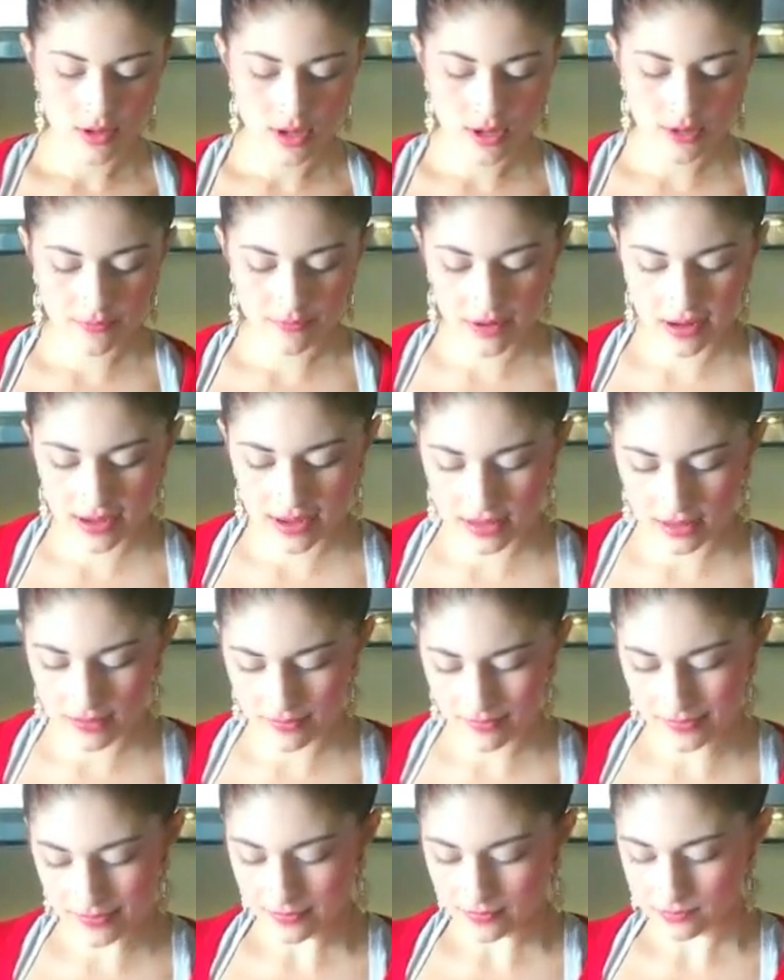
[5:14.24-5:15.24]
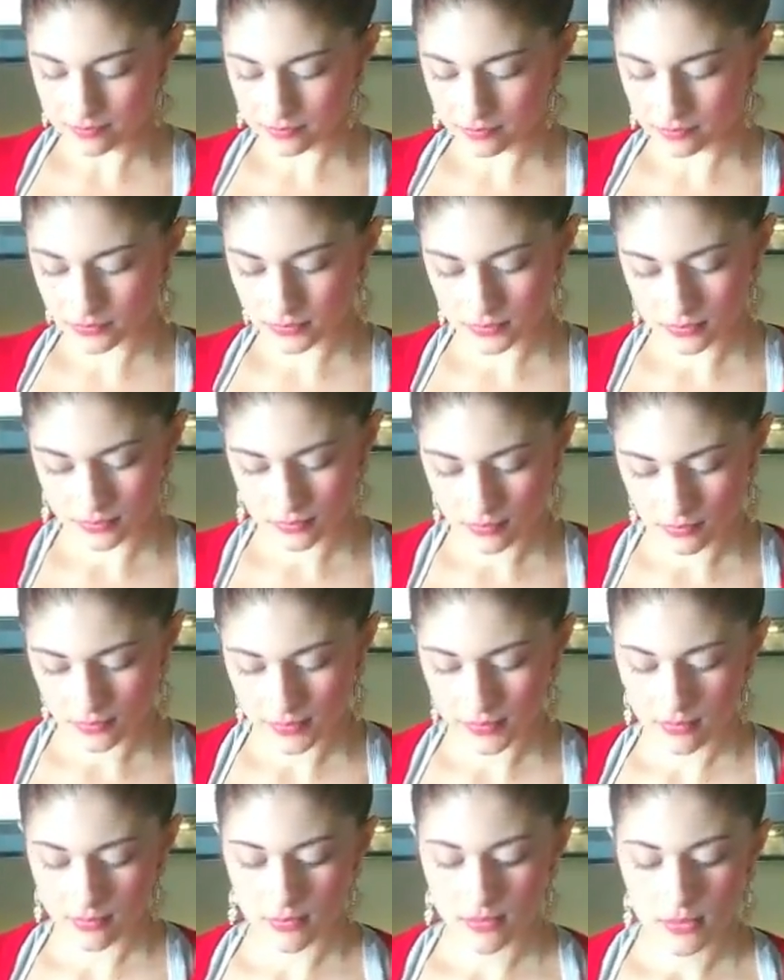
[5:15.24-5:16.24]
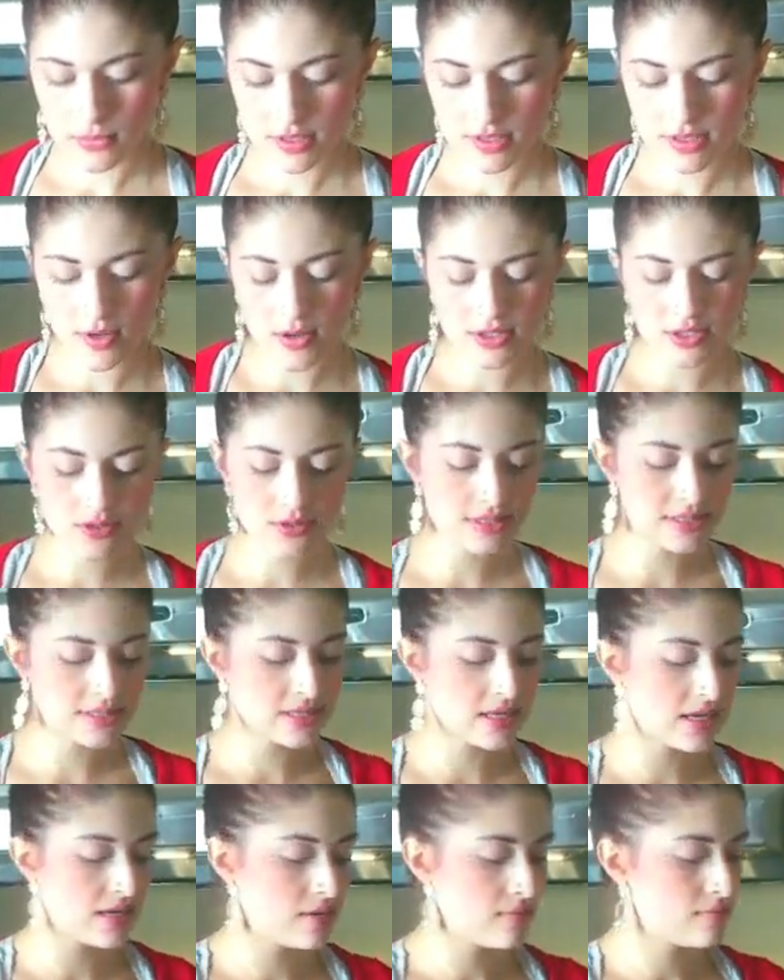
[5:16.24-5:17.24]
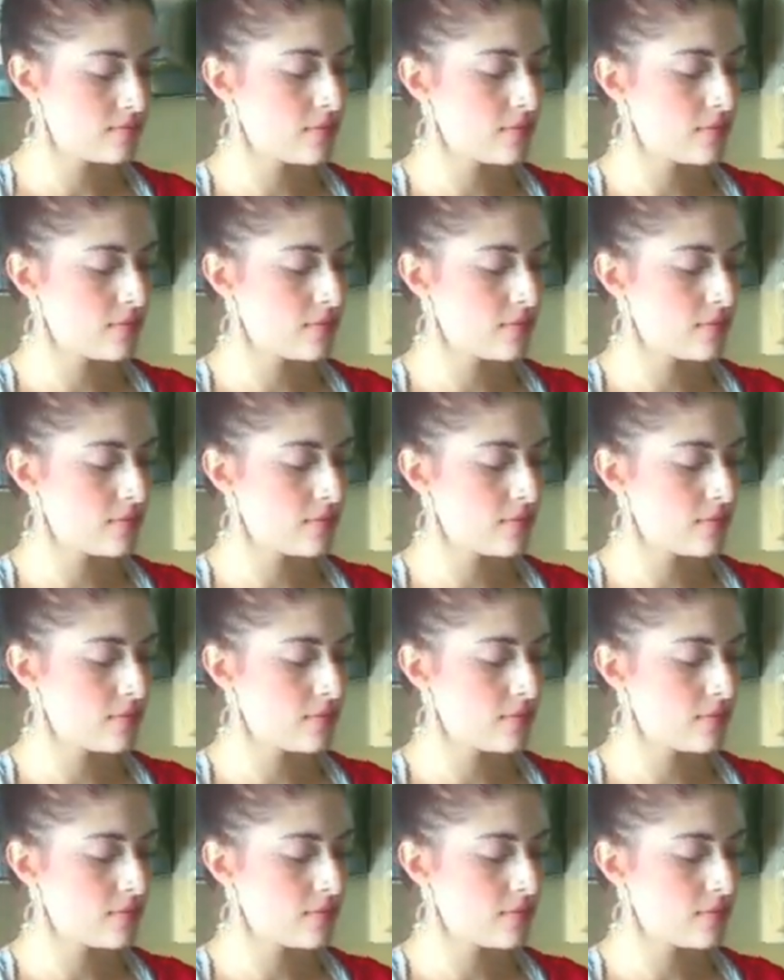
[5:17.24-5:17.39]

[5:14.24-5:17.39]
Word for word: All right. So as you can see,